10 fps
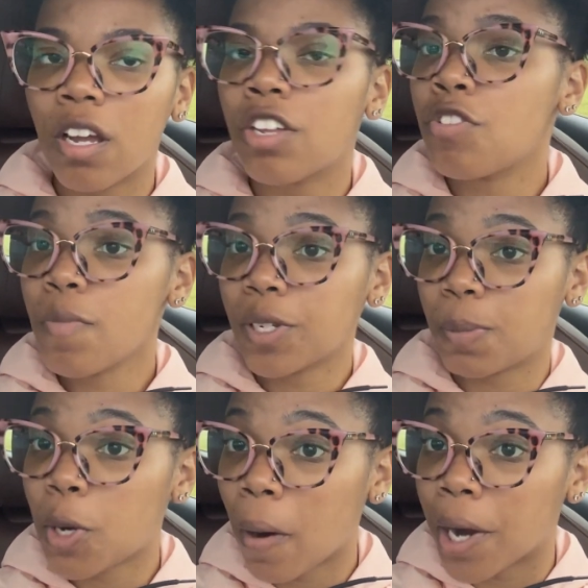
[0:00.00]
you must
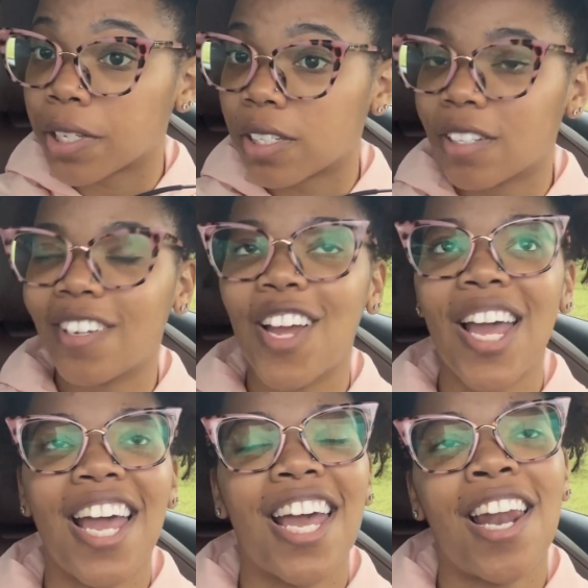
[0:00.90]
be crazy.
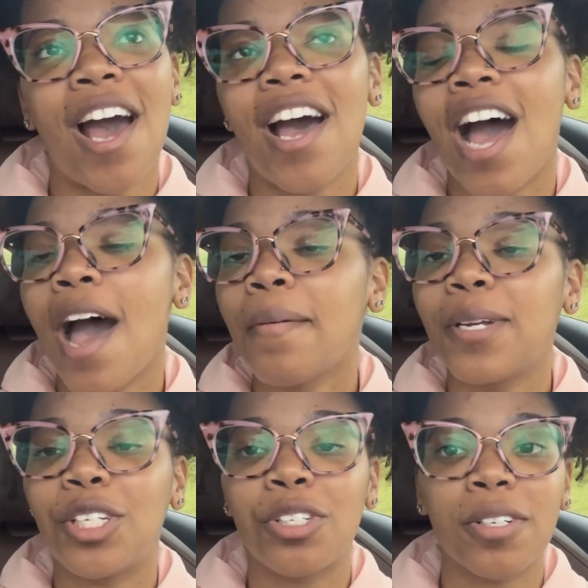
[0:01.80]
And I
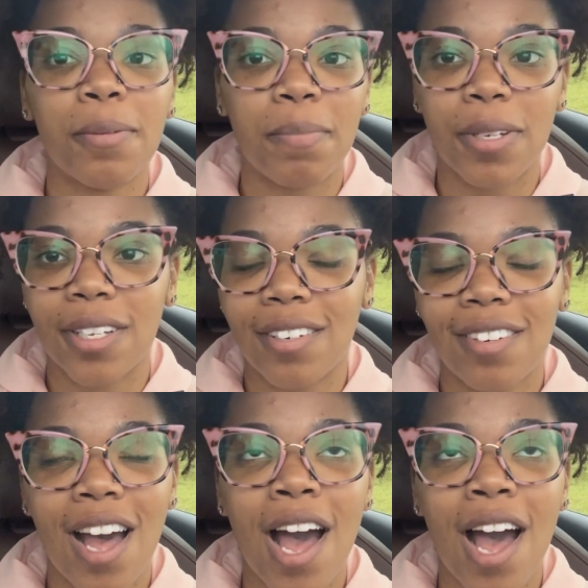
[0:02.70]
be tripping.